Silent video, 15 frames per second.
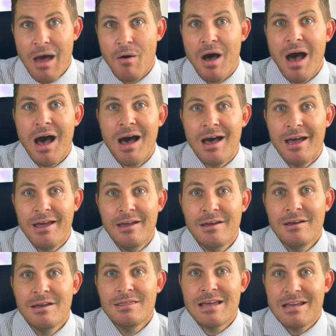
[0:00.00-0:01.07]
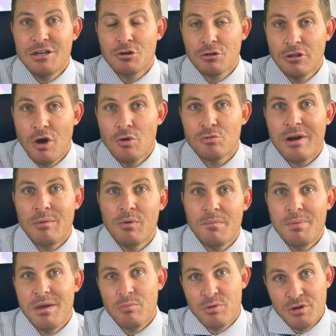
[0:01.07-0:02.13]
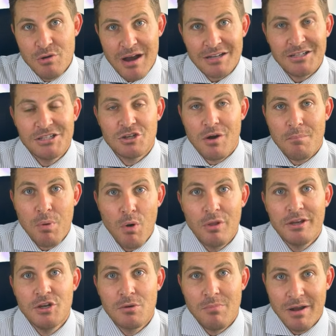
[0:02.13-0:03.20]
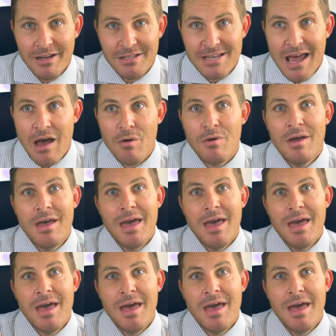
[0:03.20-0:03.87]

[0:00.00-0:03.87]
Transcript: high that your loan rate will be when you actually start pulling your monies out.